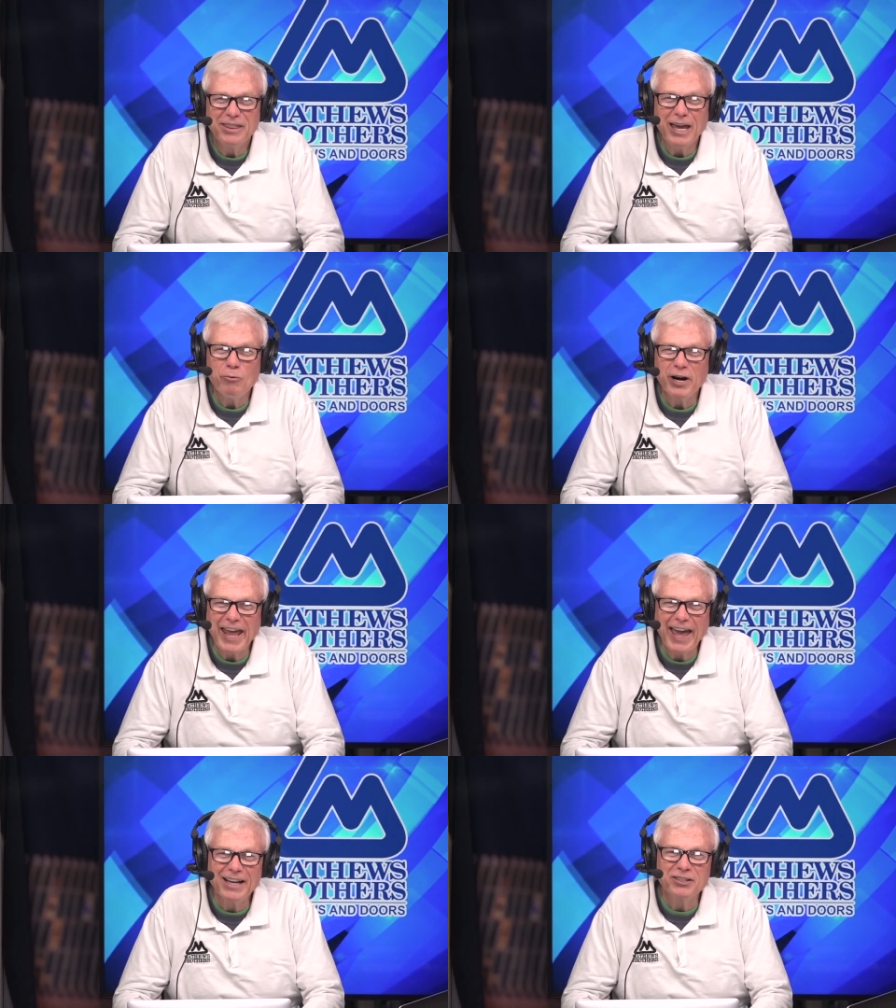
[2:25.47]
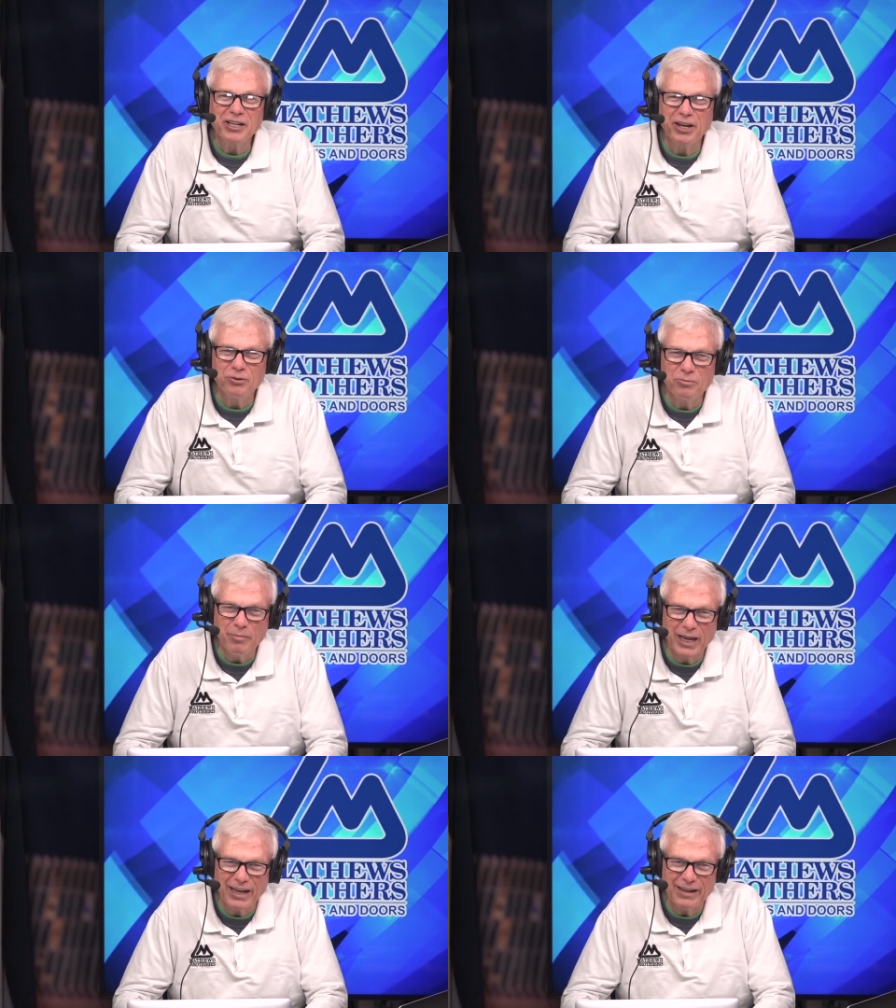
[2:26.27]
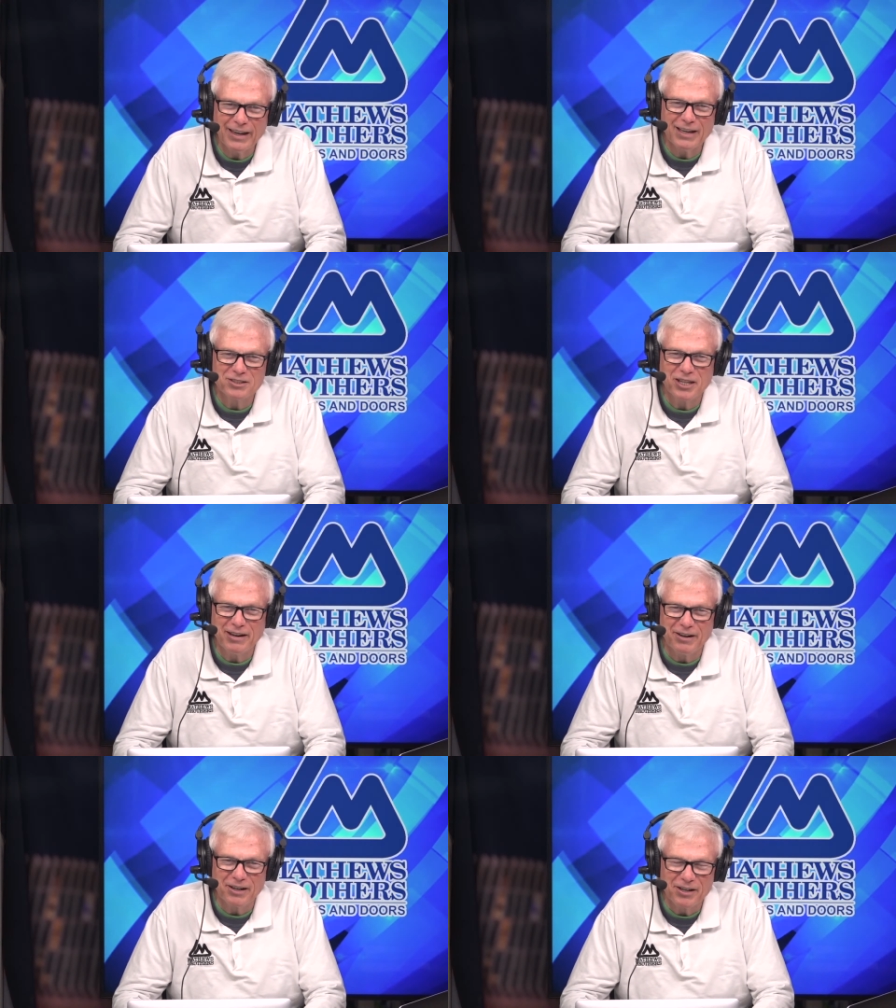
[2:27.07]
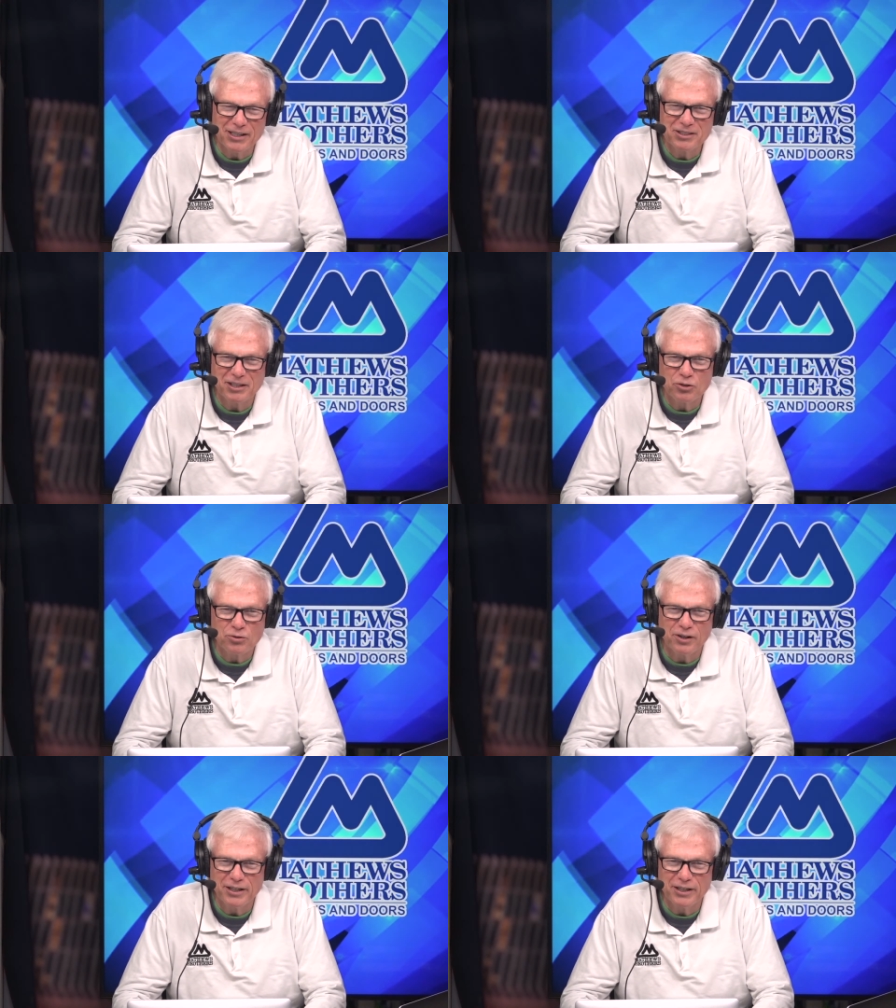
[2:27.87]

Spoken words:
they would execute me, as the terrorists in Troy,